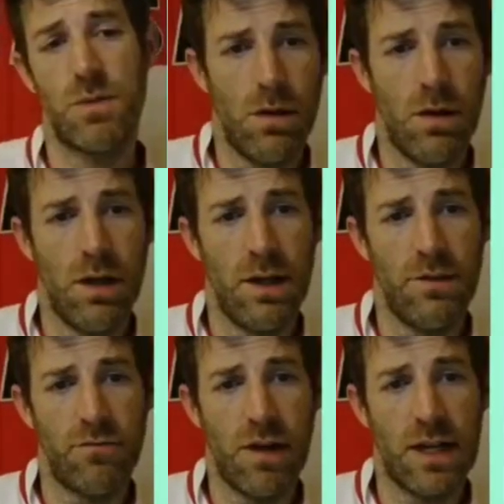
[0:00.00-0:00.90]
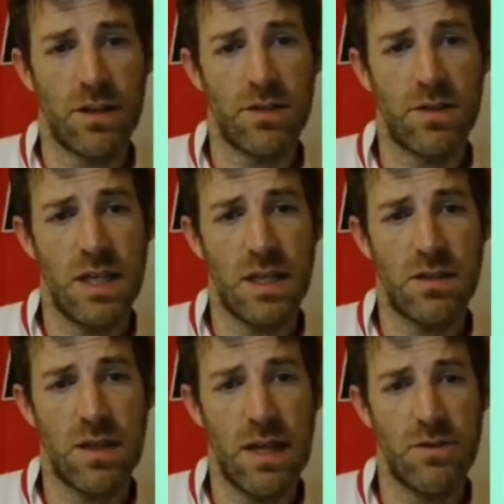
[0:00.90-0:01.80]
I've ranked
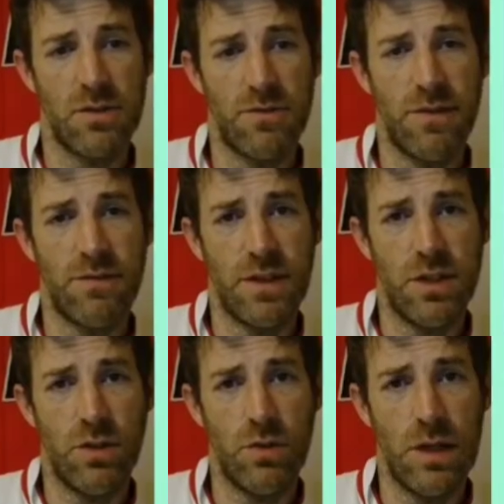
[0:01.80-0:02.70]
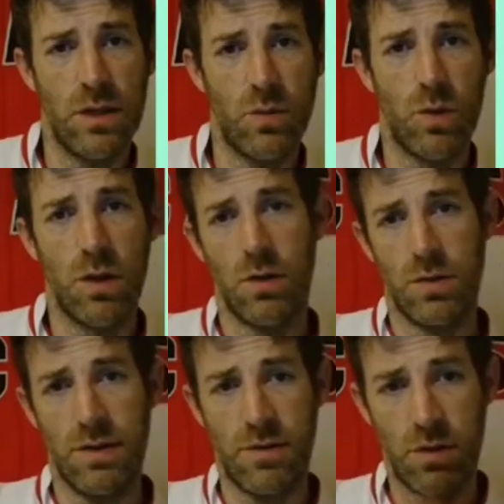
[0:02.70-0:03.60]
6,052 in the
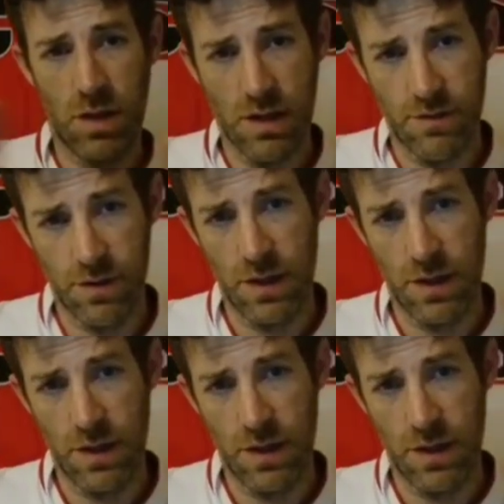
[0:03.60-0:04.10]
world if you cover